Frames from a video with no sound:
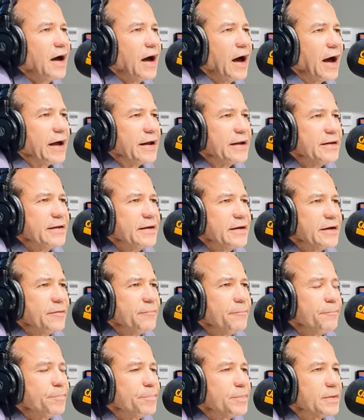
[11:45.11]
and
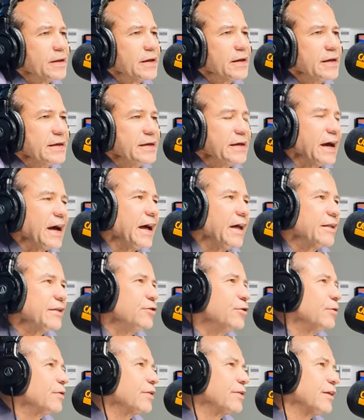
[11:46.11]
um, yeah,
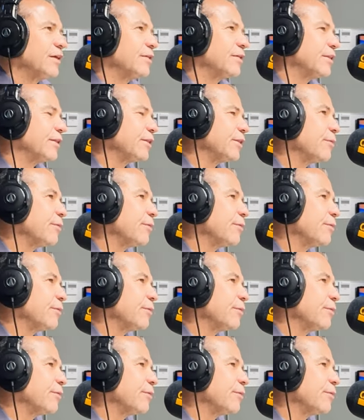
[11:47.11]
you, the, the,